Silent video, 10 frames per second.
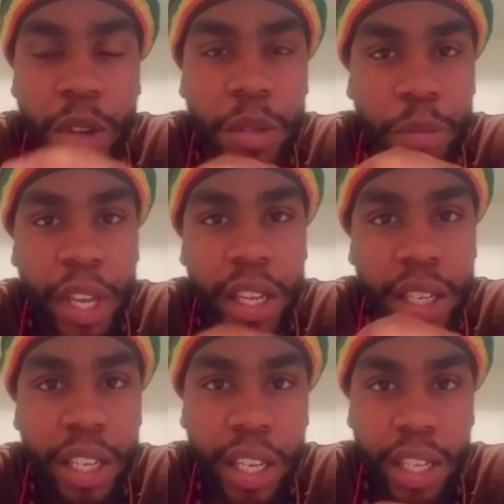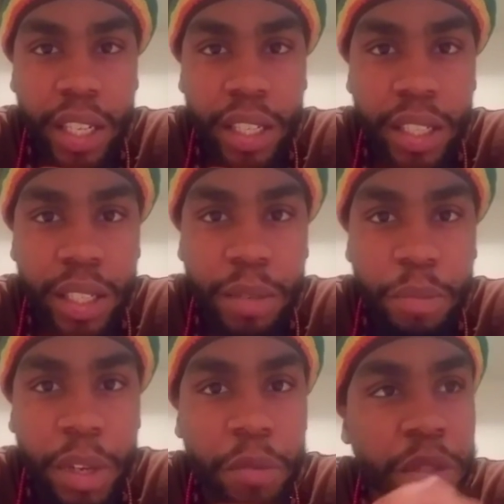are the main keys.
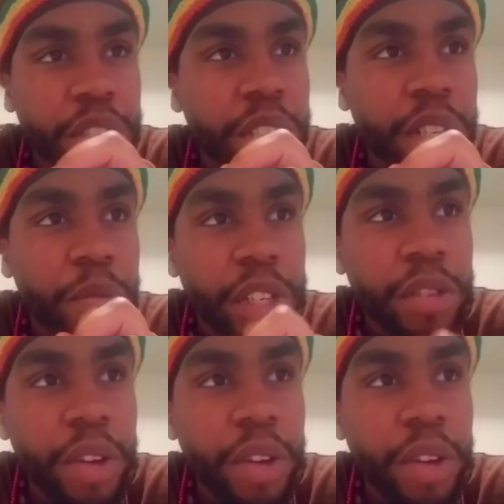But you see, when